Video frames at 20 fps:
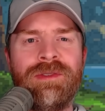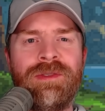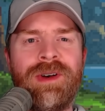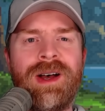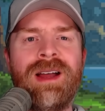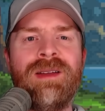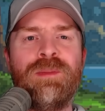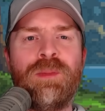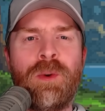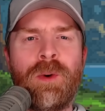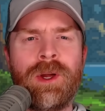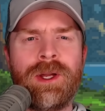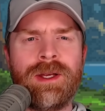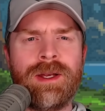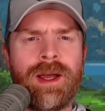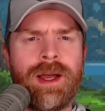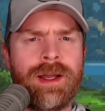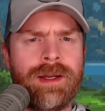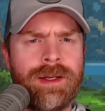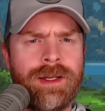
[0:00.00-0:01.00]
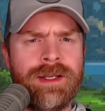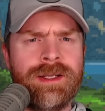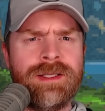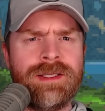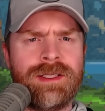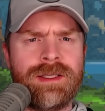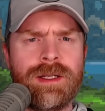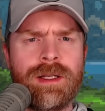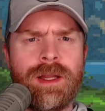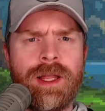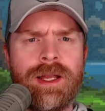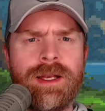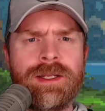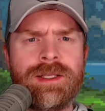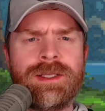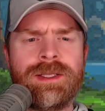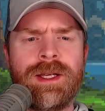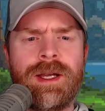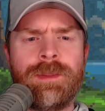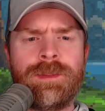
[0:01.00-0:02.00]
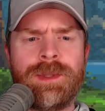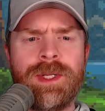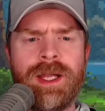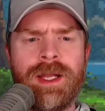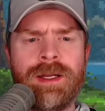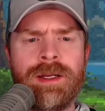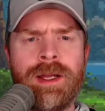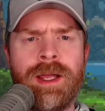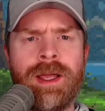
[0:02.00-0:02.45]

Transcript: five point nine is the latest update,